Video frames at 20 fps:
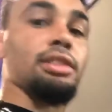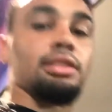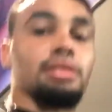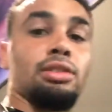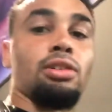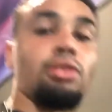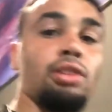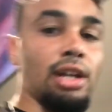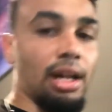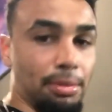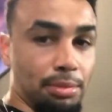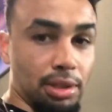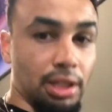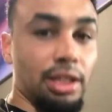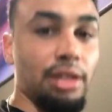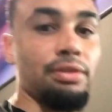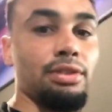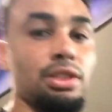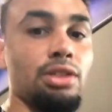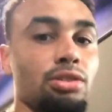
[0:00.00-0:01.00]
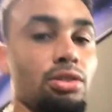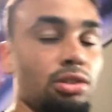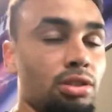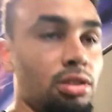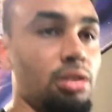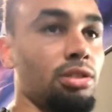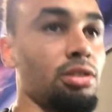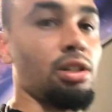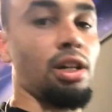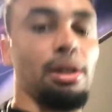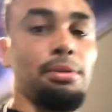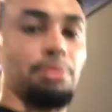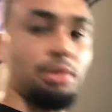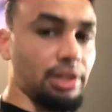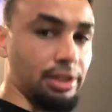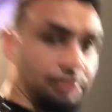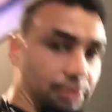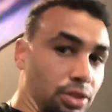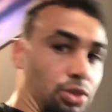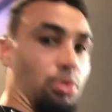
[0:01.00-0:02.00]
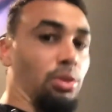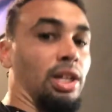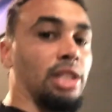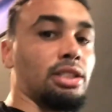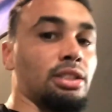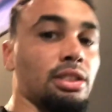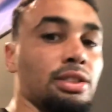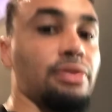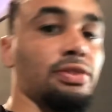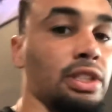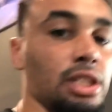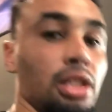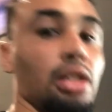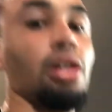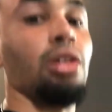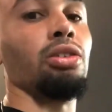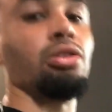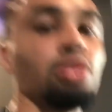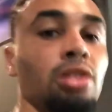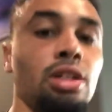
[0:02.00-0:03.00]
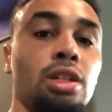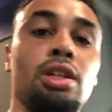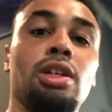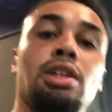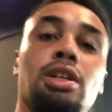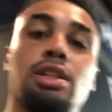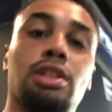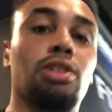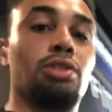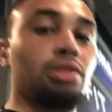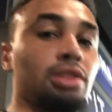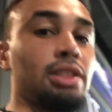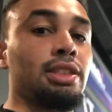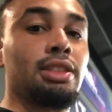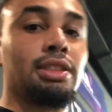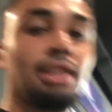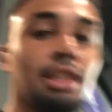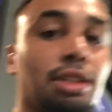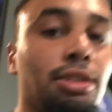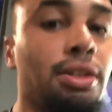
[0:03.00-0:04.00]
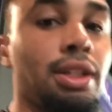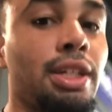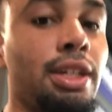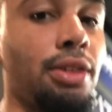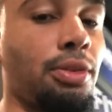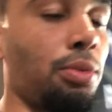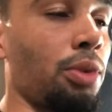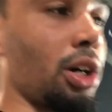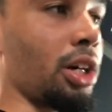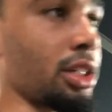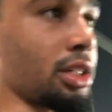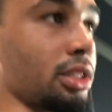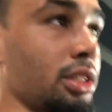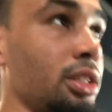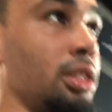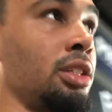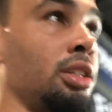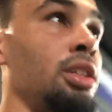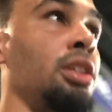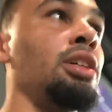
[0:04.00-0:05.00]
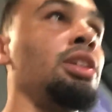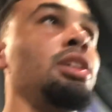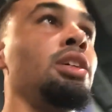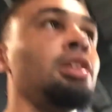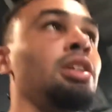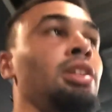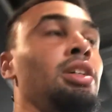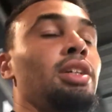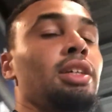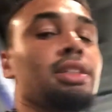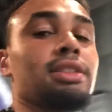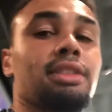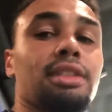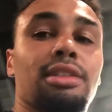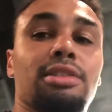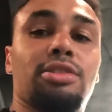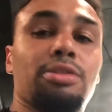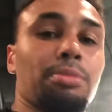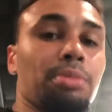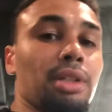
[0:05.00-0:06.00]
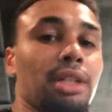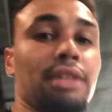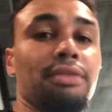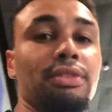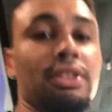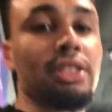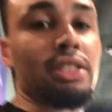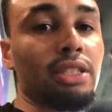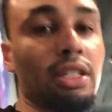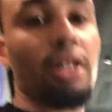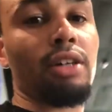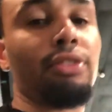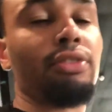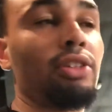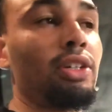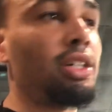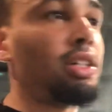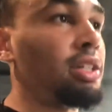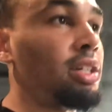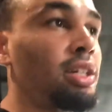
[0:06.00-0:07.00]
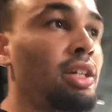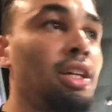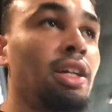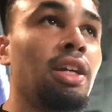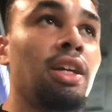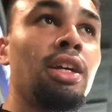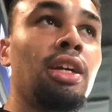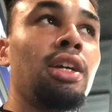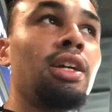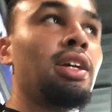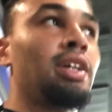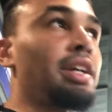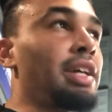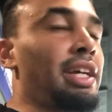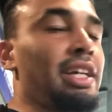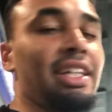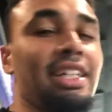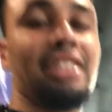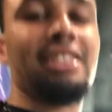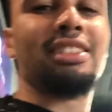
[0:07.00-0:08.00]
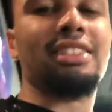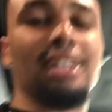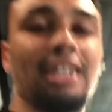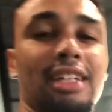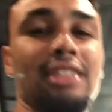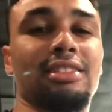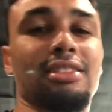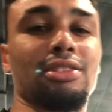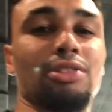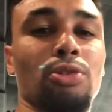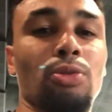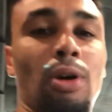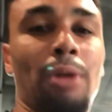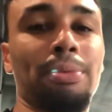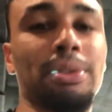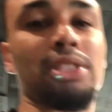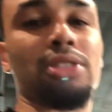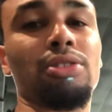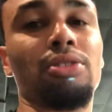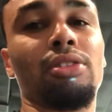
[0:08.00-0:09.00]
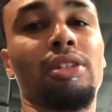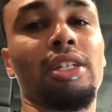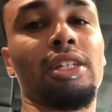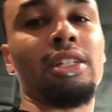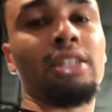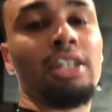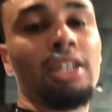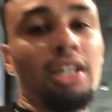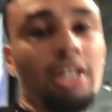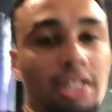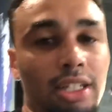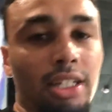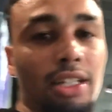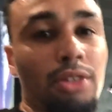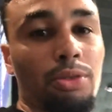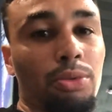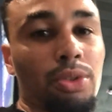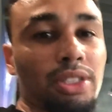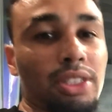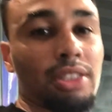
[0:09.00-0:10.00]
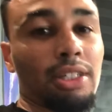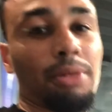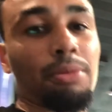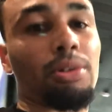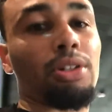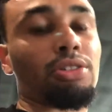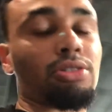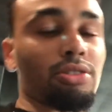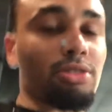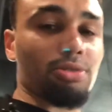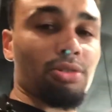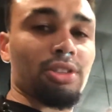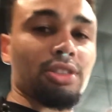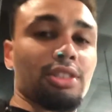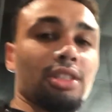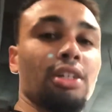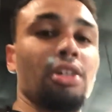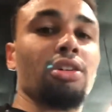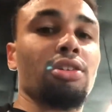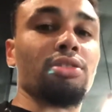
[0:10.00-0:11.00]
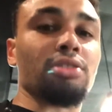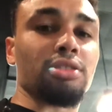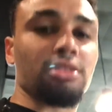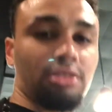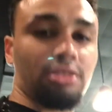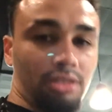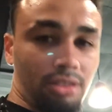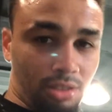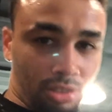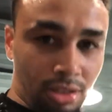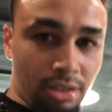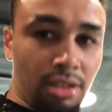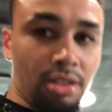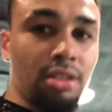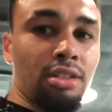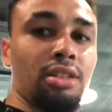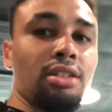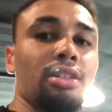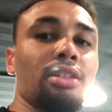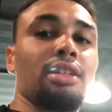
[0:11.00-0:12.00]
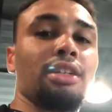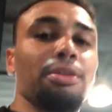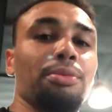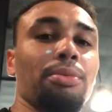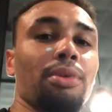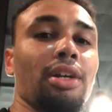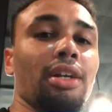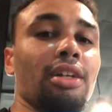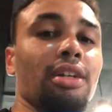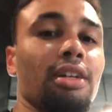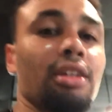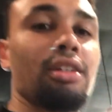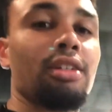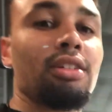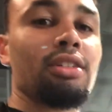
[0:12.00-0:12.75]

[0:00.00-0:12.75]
And just know that I believe in you. You know, I believe in you watching this video. You know, just continue to keep working, continue to believe in yourself. And each day is a new opportunity to get one step closer towards your goals. Keep working.